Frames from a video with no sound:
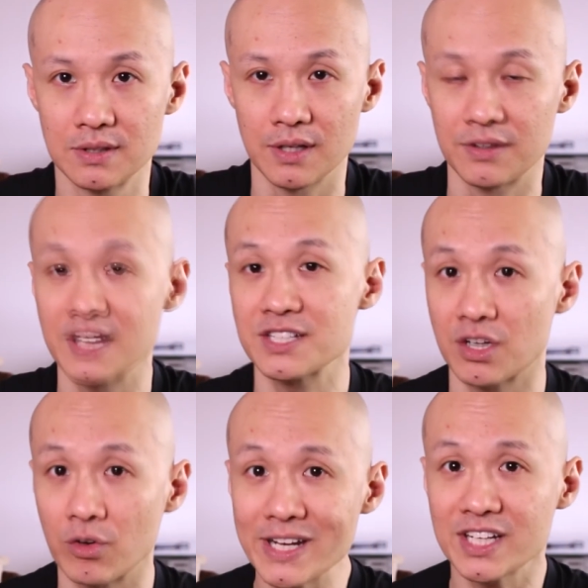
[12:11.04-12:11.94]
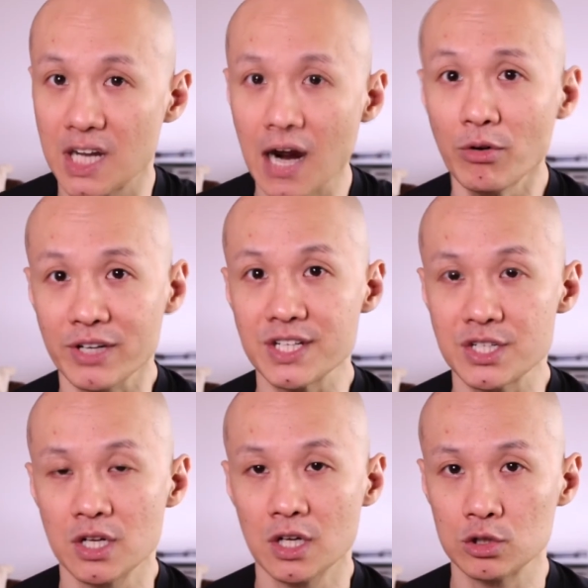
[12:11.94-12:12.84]
It takes great
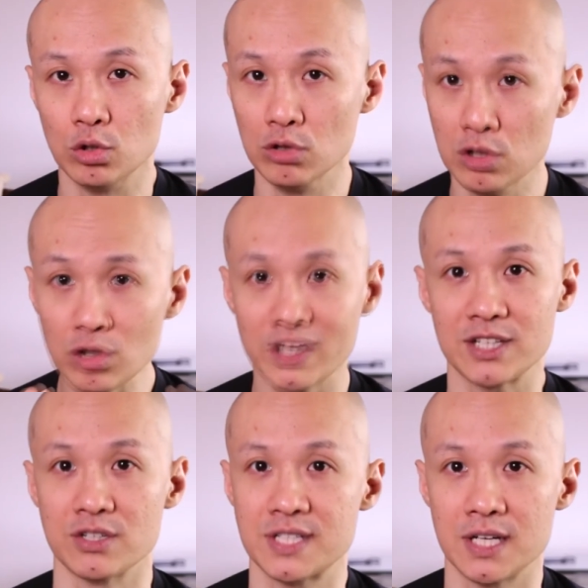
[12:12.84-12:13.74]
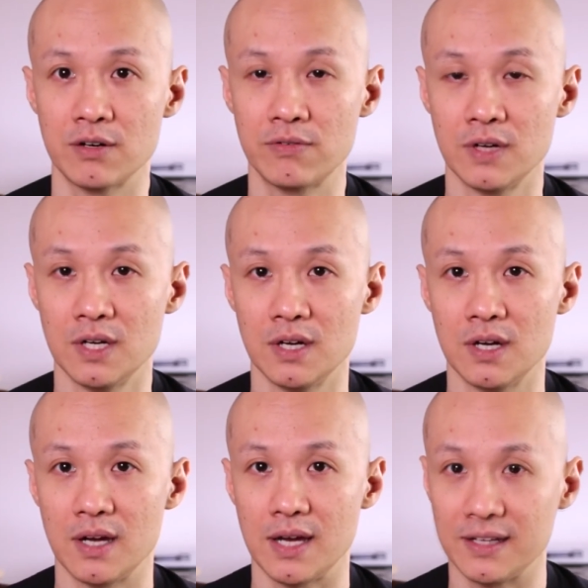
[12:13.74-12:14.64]
courage to look at yourself
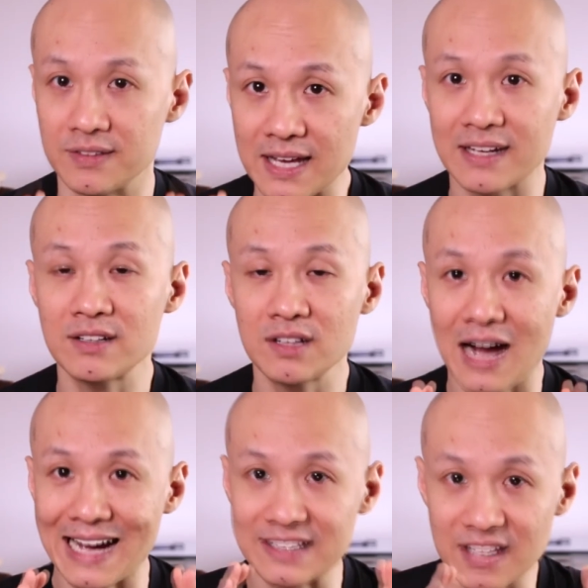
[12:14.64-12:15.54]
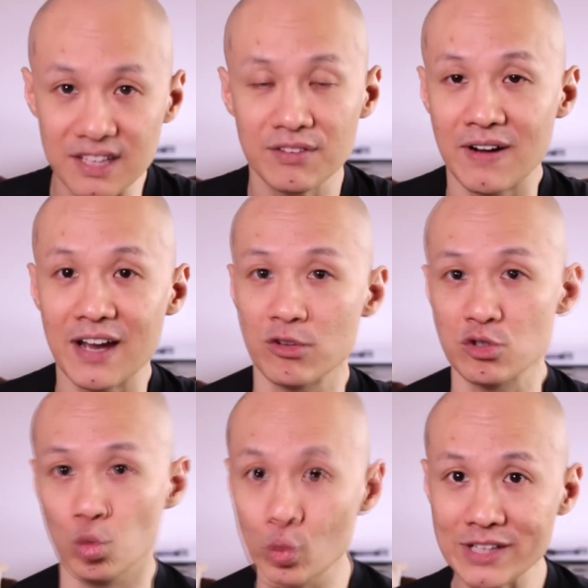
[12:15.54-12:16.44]
and then identify
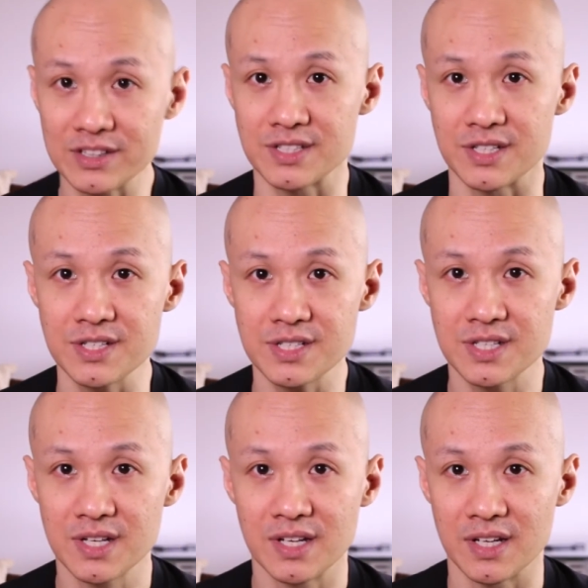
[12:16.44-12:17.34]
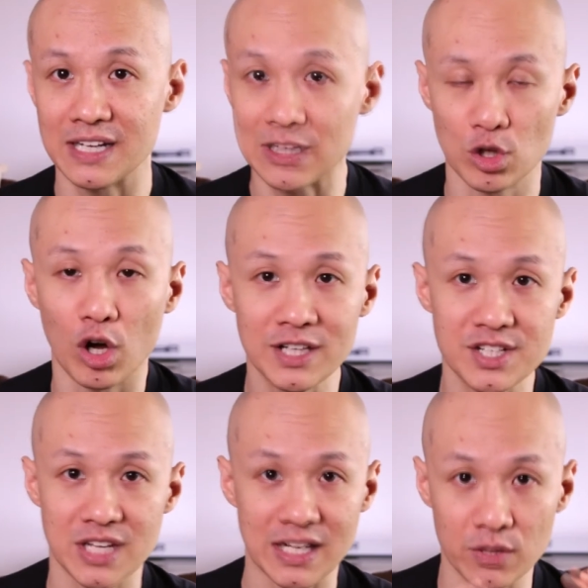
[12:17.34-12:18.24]
those weaknesses and
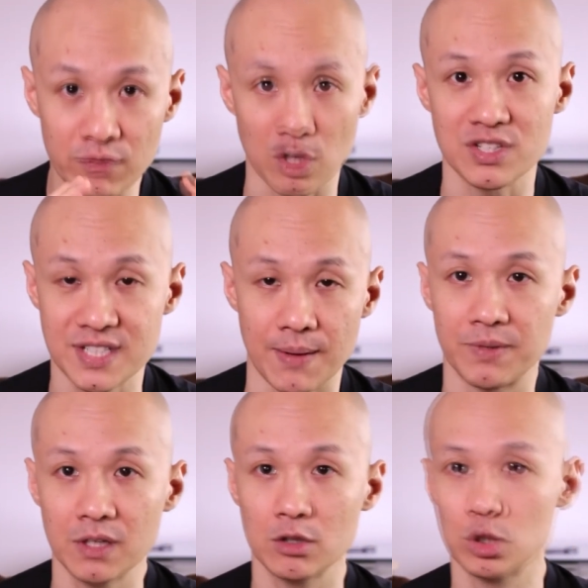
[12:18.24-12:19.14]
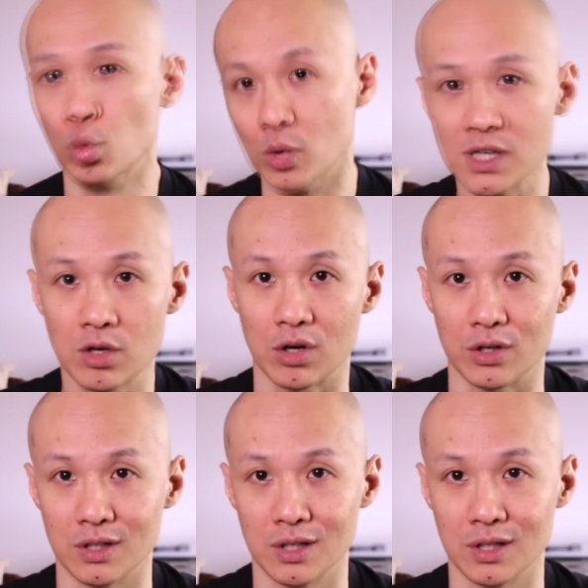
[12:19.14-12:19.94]
acknowledge that you've got something to work on.